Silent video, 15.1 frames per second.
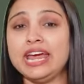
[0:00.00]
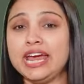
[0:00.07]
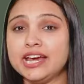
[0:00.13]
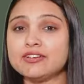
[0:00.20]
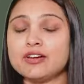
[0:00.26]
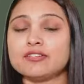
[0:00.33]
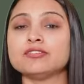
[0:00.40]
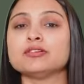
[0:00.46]

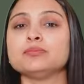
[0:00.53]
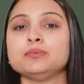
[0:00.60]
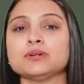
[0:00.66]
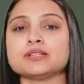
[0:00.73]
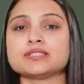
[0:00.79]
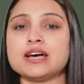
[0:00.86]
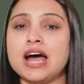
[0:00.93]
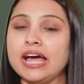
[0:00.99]
800
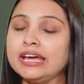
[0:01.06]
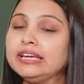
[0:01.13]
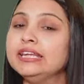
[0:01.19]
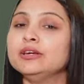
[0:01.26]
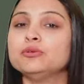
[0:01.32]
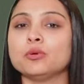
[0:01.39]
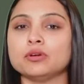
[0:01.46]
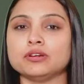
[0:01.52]
plus
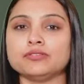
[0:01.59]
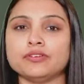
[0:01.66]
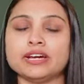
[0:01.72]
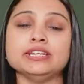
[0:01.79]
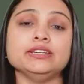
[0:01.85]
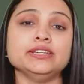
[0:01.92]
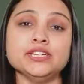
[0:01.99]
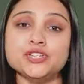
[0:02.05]
highly
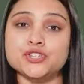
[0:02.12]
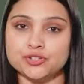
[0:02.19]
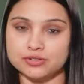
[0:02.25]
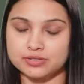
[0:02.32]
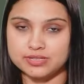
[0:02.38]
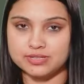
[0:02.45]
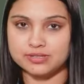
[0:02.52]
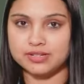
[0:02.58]
qualified
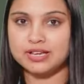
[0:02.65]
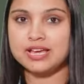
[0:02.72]
teachers.